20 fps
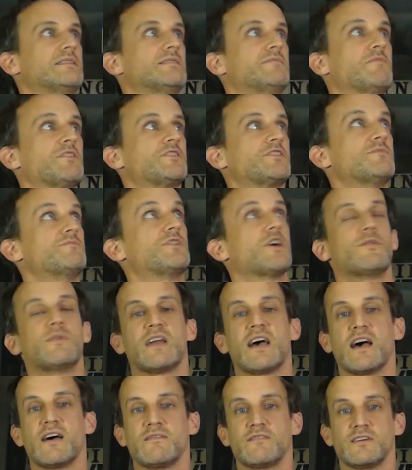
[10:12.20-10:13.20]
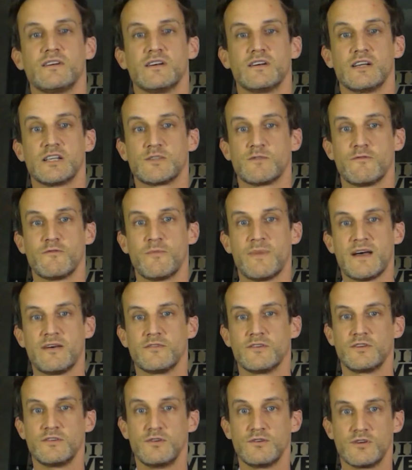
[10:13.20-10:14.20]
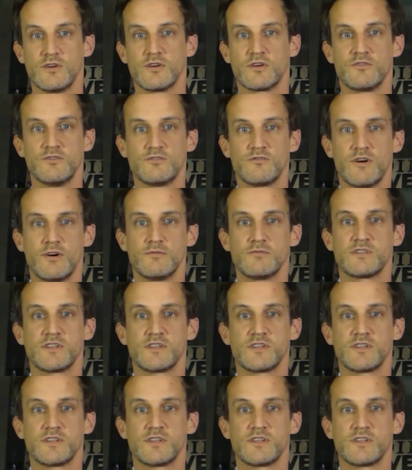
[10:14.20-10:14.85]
most of them don't have a swivel mount that you can control,